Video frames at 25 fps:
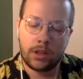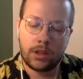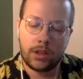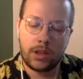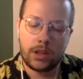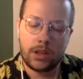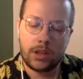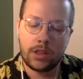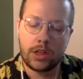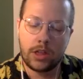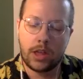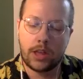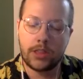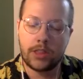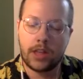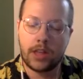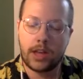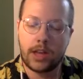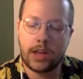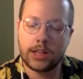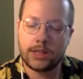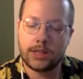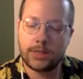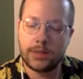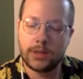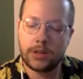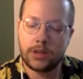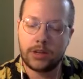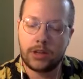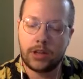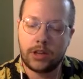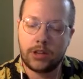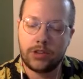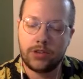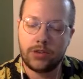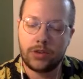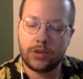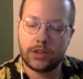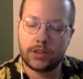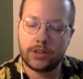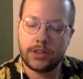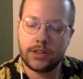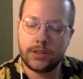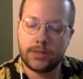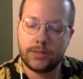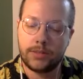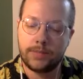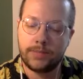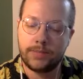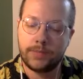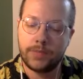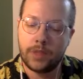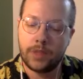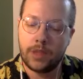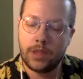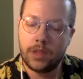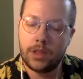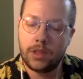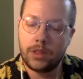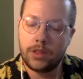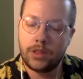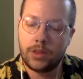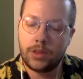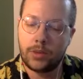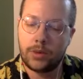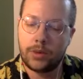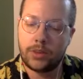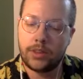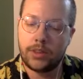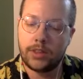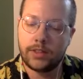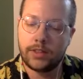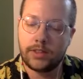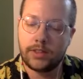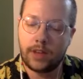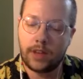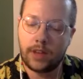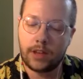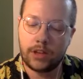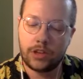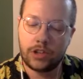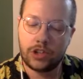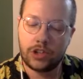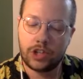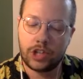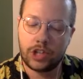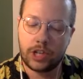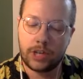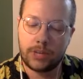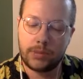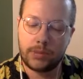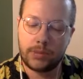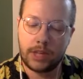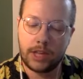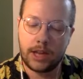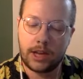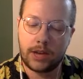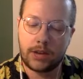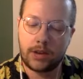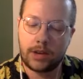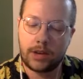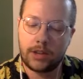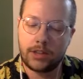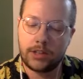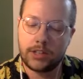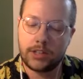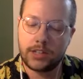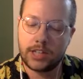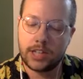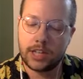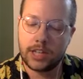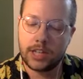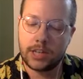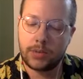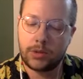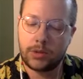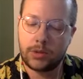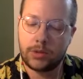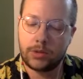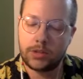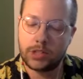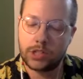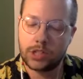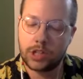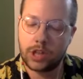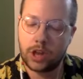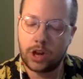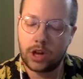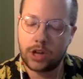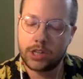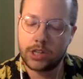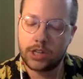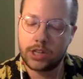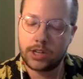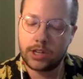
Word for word: He thought the hospital had tricked him, that when they saw his shape laid out on the table, the scars